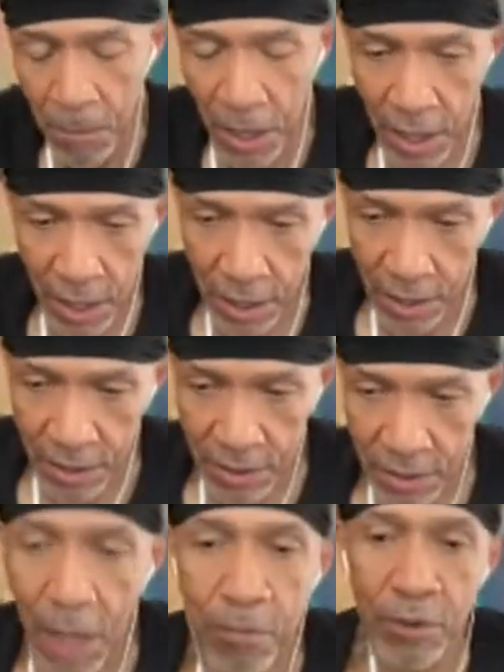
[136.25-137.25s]

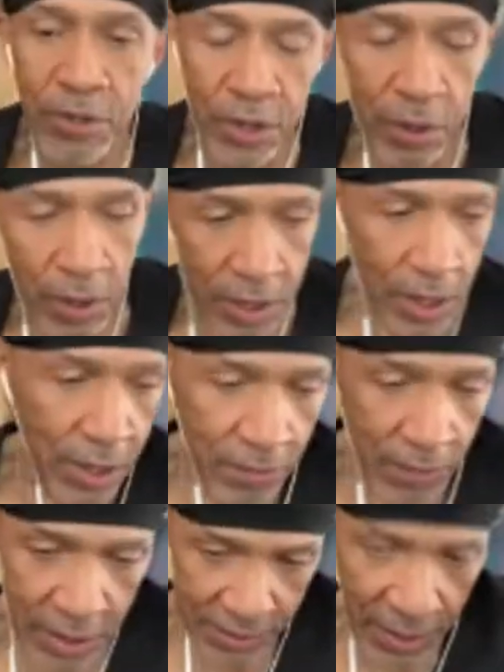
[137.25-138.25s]
an upper,
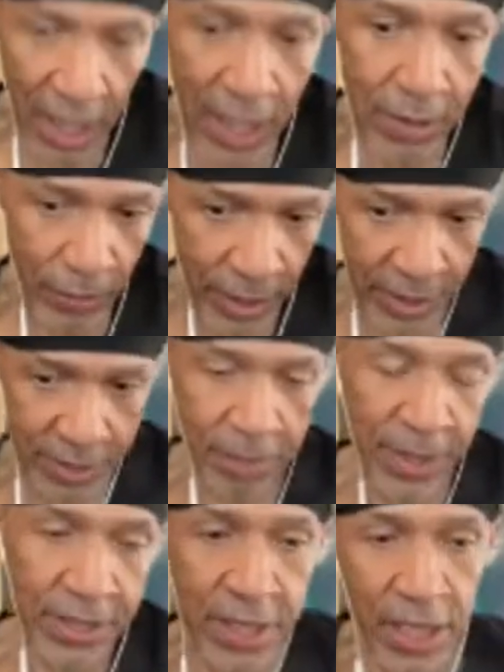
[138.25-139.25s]
a sideways
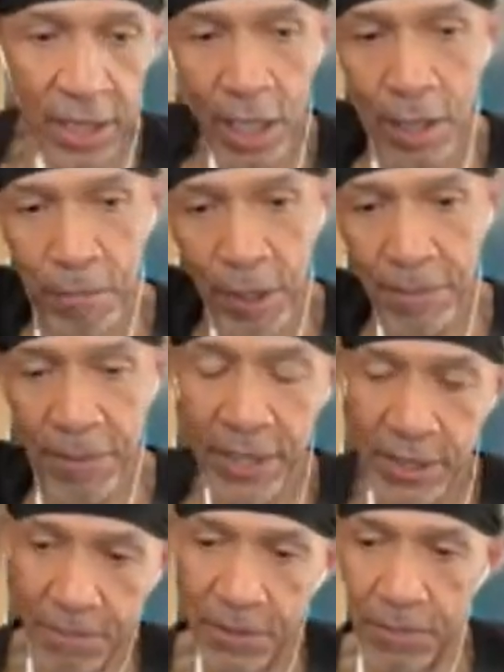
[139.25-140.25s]
bass, not an upright
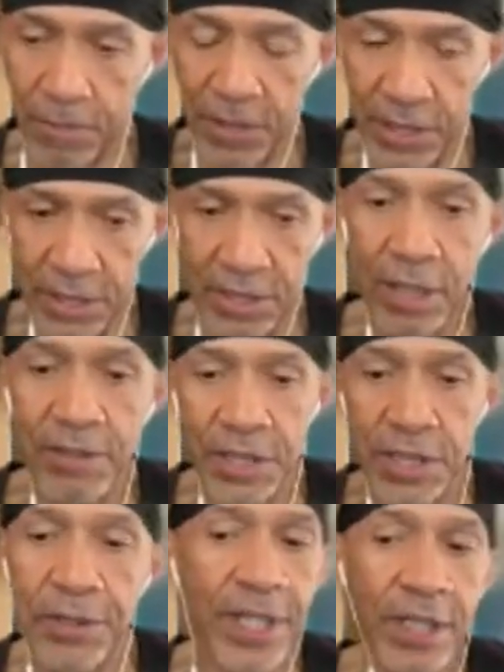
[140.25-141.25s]
bass, but this. I was a
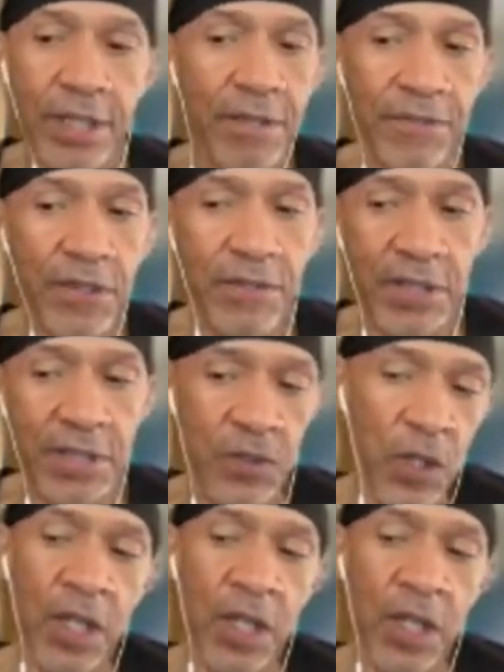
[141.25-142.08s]
little kid in the '50s.